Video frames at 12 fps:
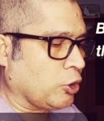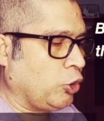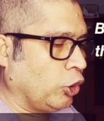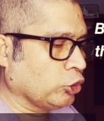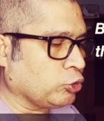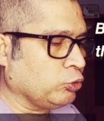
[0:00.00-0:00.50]

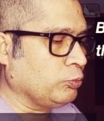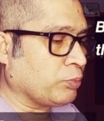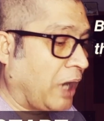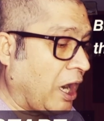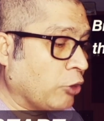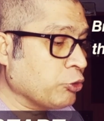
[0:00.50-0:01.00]
go through,
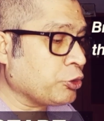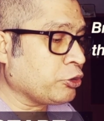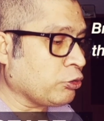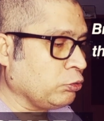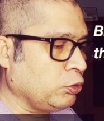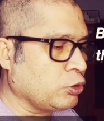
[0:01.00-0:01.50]

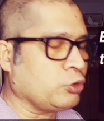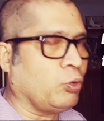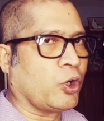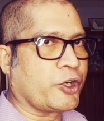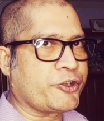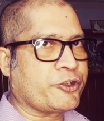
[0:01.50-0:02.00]
browse through those
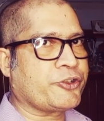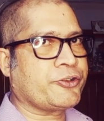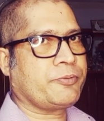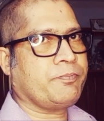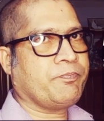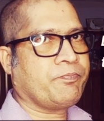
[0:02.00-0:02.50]

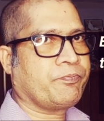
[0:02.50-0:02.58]
words.